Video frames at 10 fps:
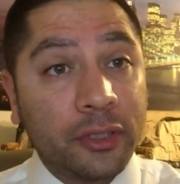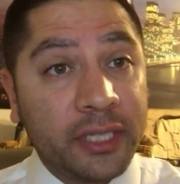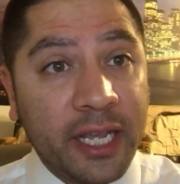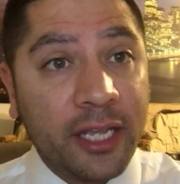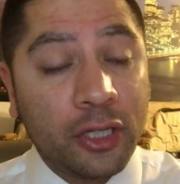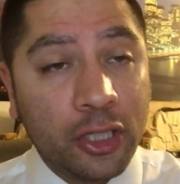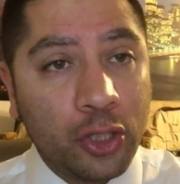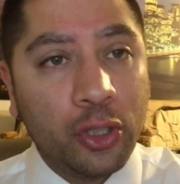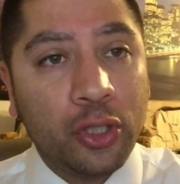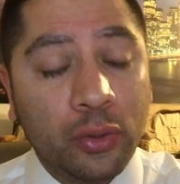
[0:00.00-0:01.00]
seeking to
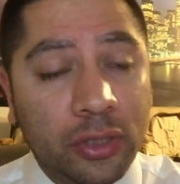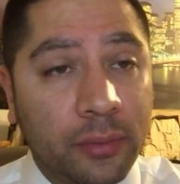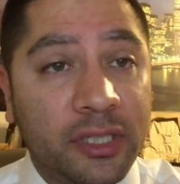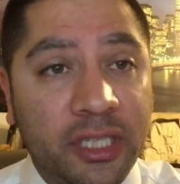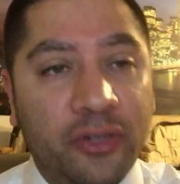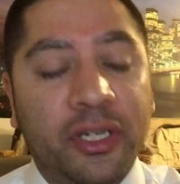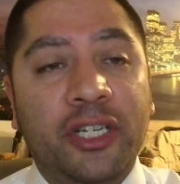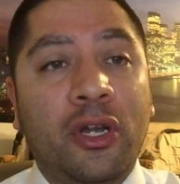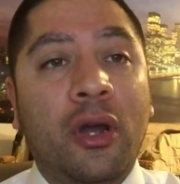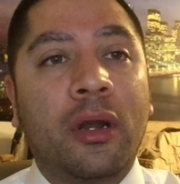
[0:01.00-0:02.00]
do you some
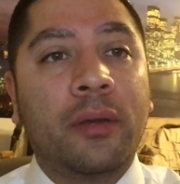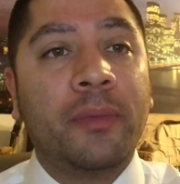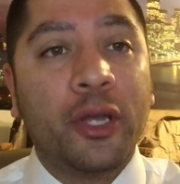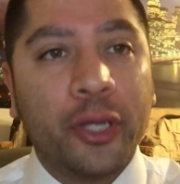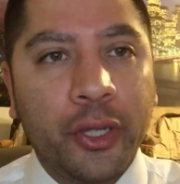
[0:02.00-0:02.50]
serious harm,